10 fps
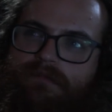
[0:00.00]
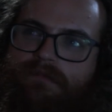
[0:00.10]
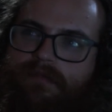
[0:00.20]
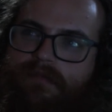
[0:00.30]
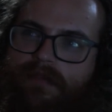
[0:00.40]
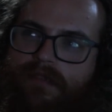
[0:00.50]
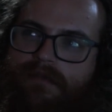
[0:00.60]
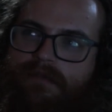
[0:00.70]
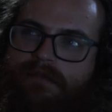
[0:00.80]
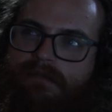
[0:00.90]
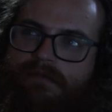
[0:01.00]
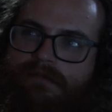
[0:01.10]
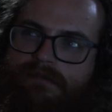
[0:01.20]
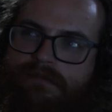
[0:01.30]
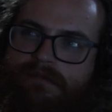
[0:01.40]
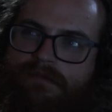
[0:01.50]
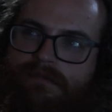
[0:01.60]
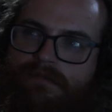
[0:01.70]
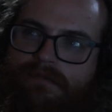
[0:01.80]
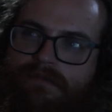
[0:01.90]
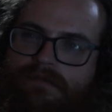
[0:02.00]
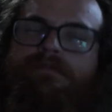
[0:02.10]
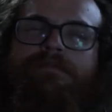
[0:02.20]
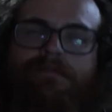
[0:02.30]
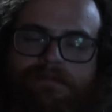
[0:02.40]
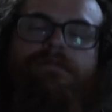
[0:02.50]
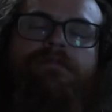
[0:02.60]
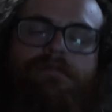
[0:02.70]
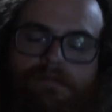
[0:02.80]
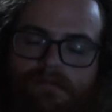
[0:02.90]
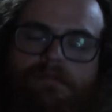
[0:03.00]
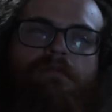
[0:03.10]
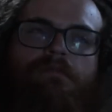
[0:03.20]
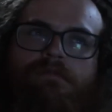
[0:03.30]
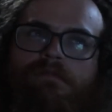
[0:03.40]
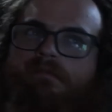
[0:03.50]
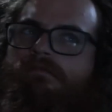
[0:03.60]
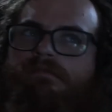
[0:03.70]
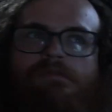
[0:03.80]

seek professional help. It's never too late to change.